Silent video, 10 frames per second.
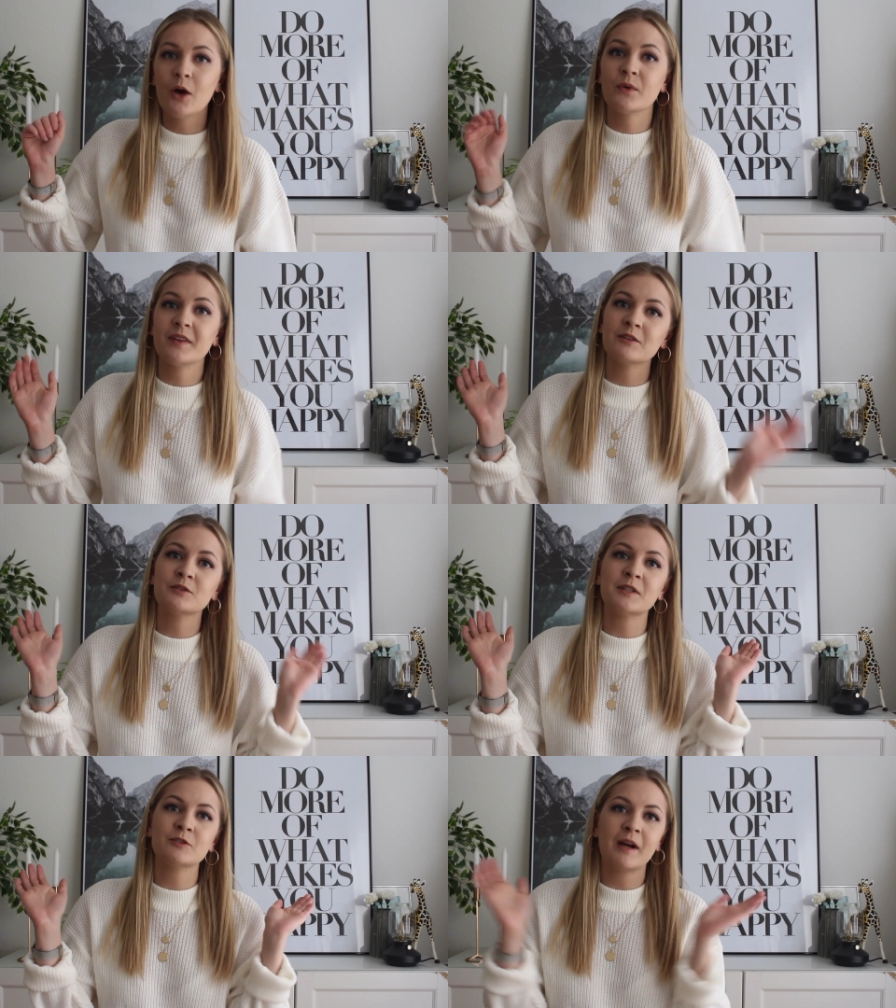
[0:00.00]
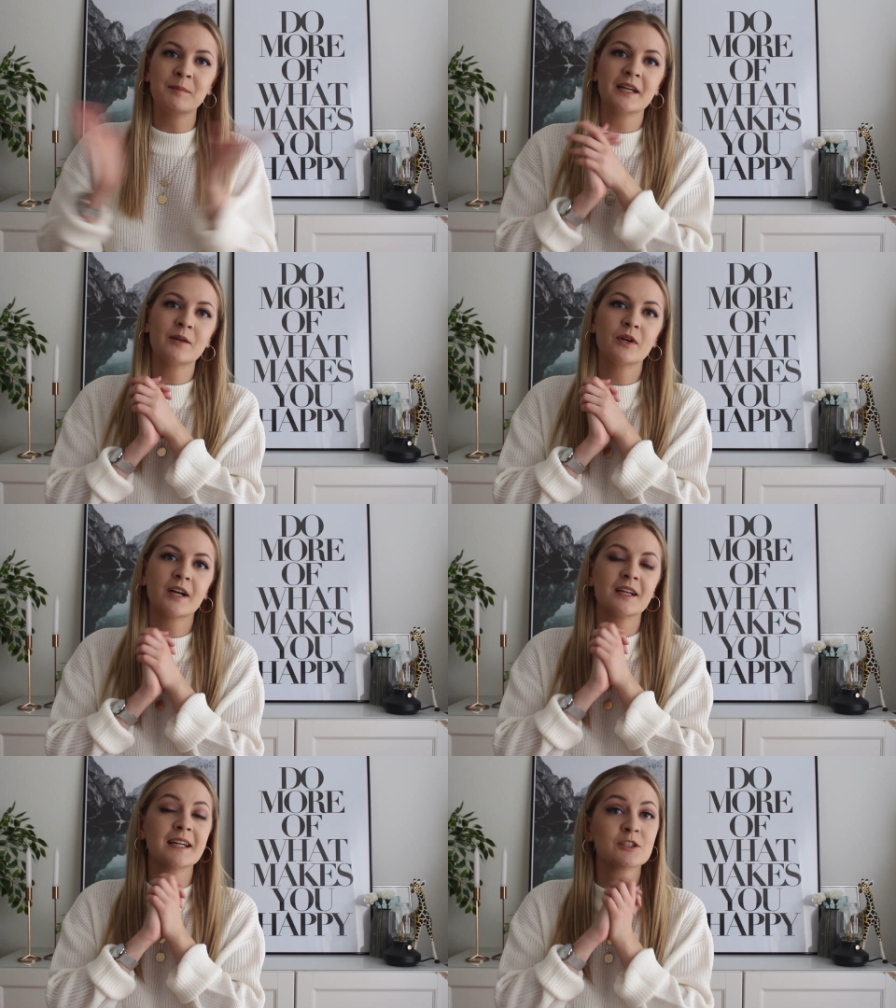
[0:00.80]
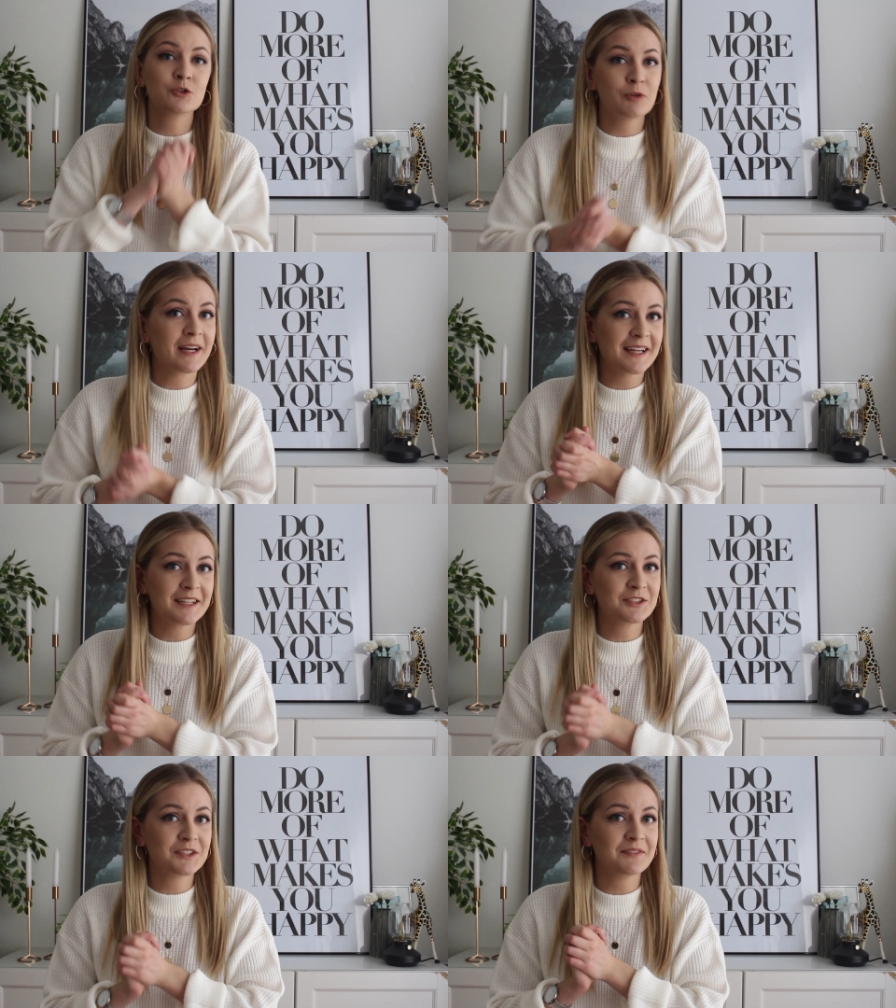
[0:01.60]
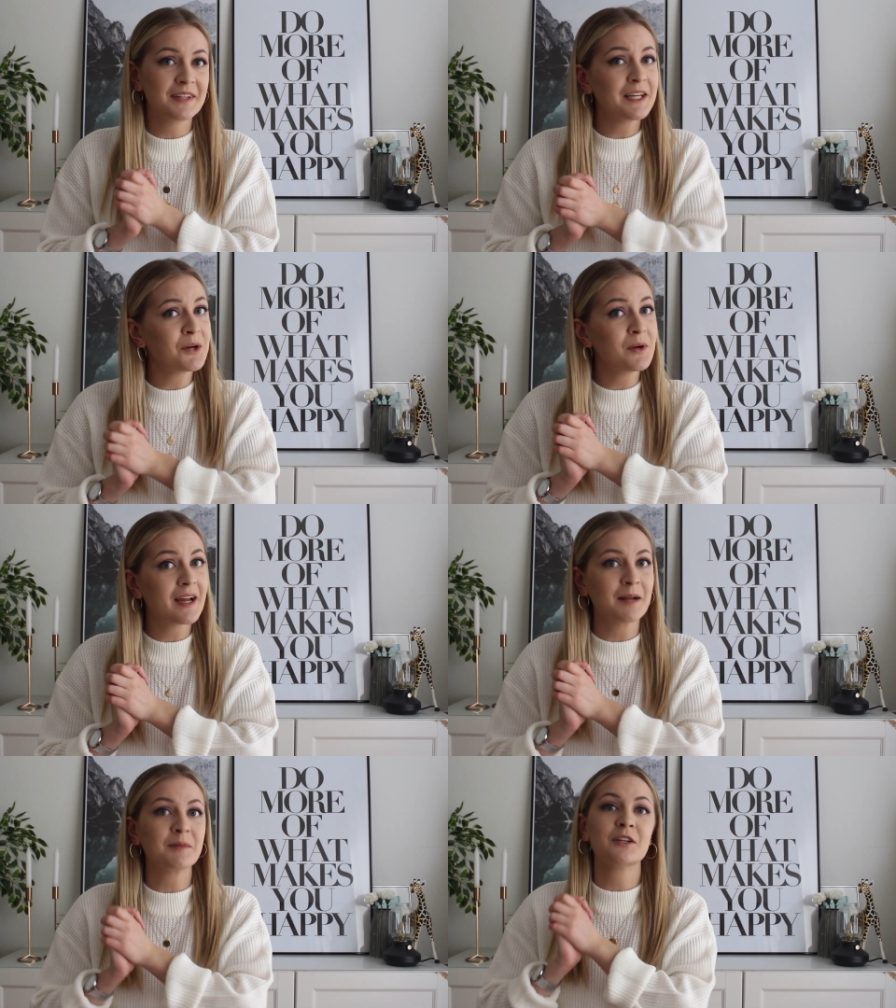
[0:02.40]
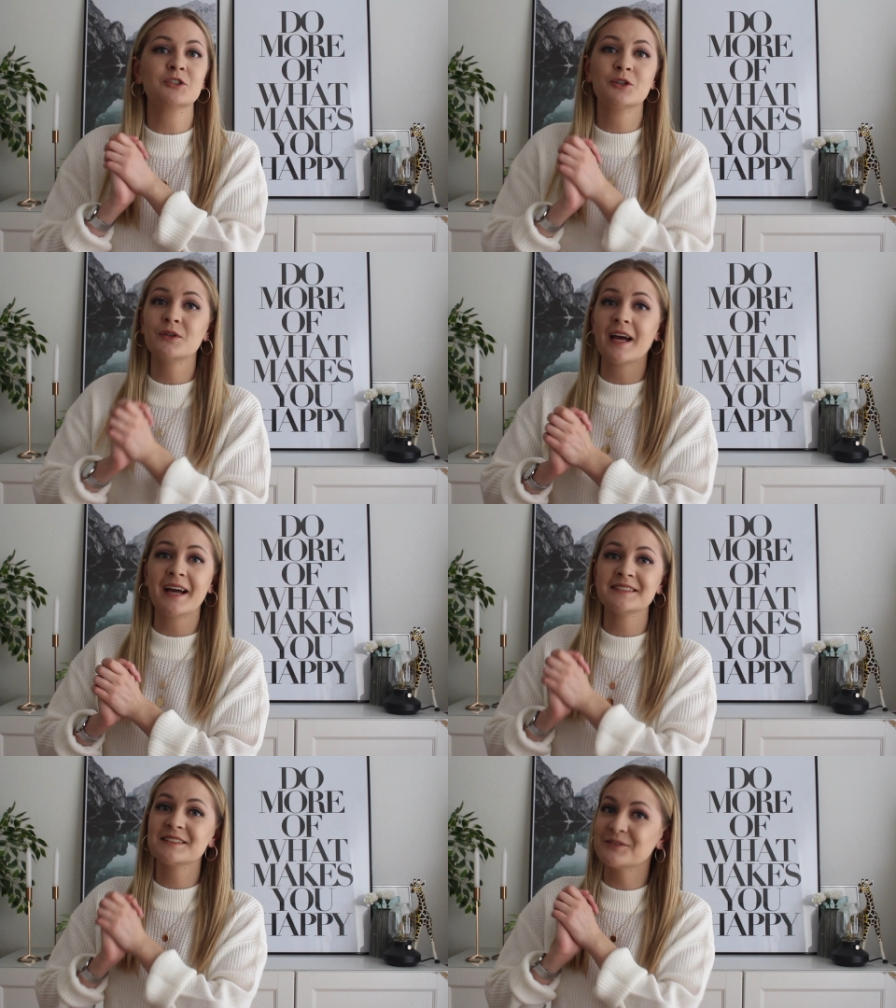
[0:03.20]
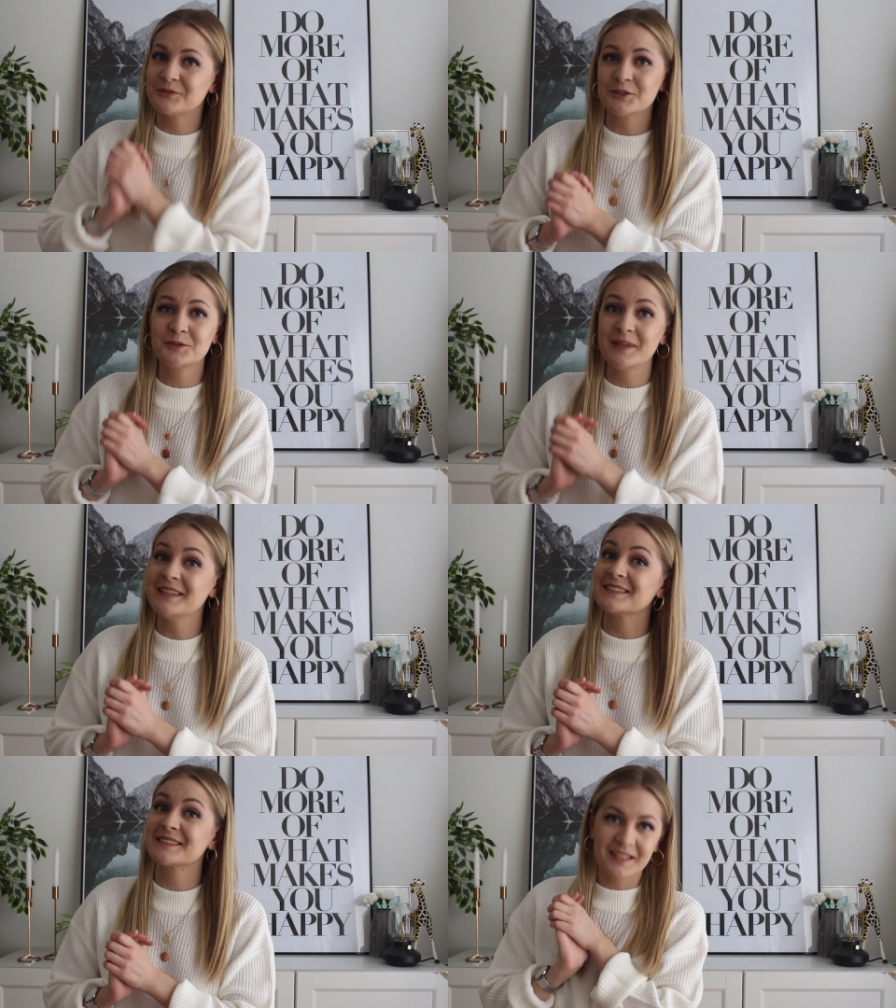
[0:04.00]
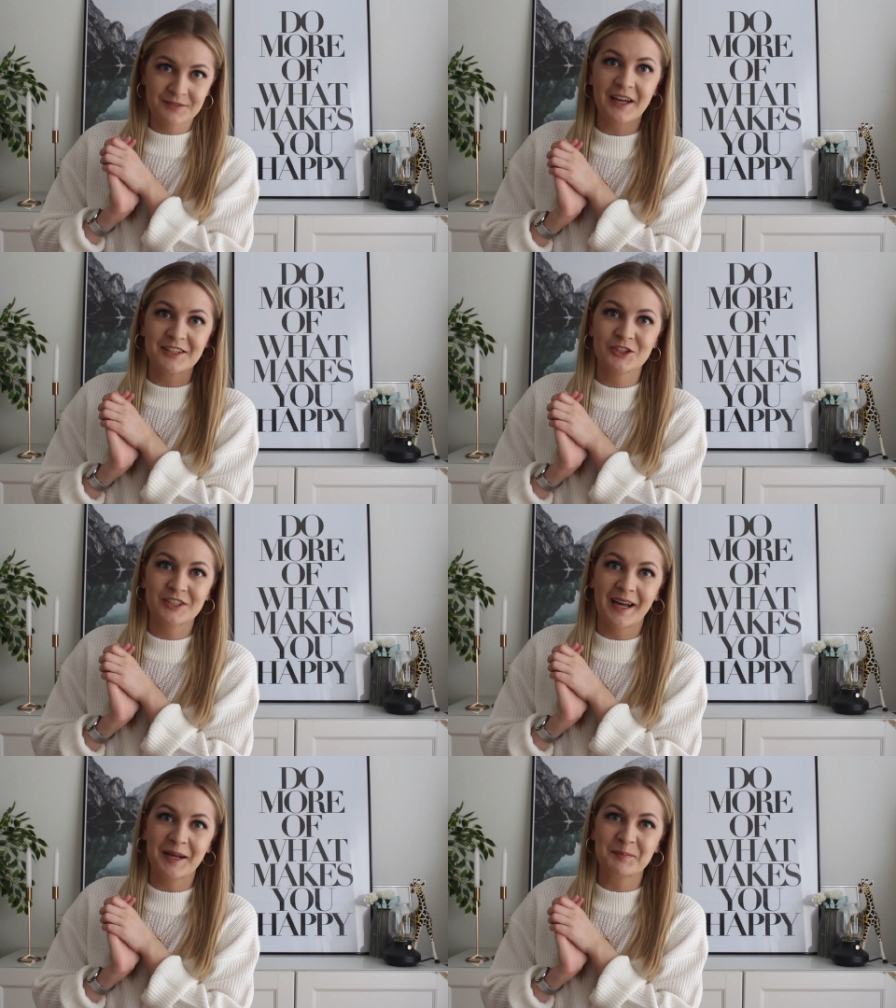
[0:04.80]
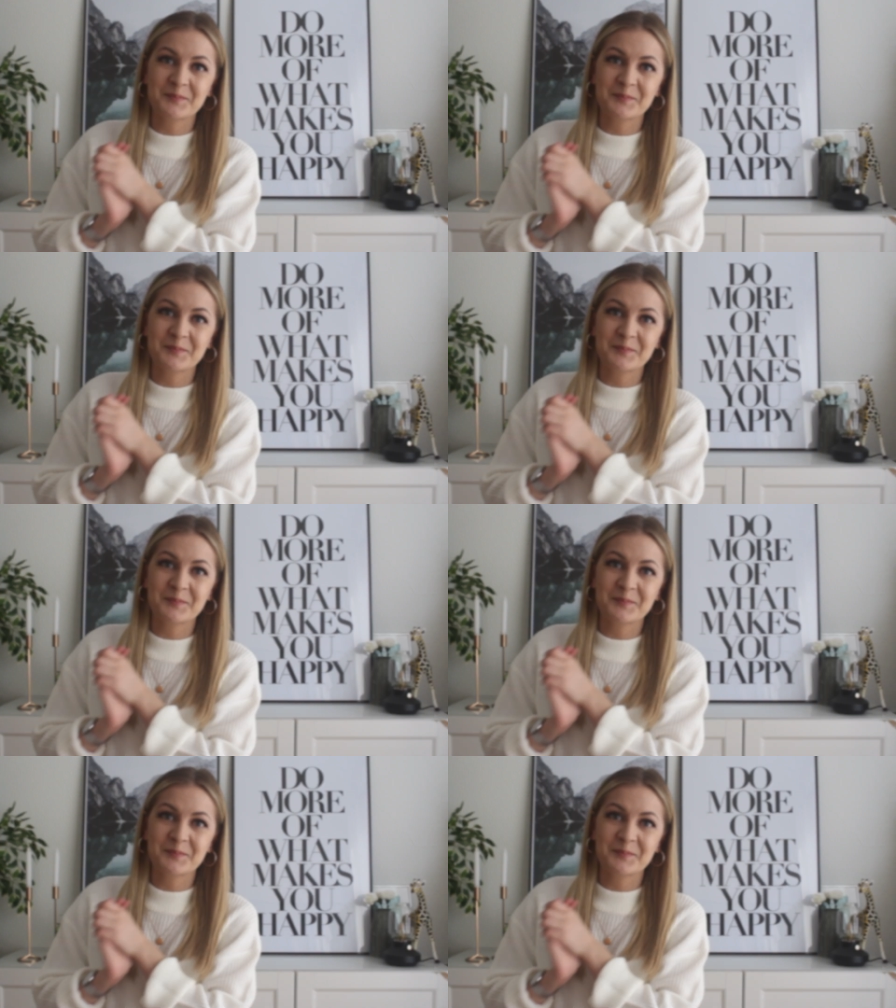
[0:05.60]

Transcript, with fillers: Without too much rambling, we're going to get straight into the video and I'm going to show you guys the first piece. It's fashion time.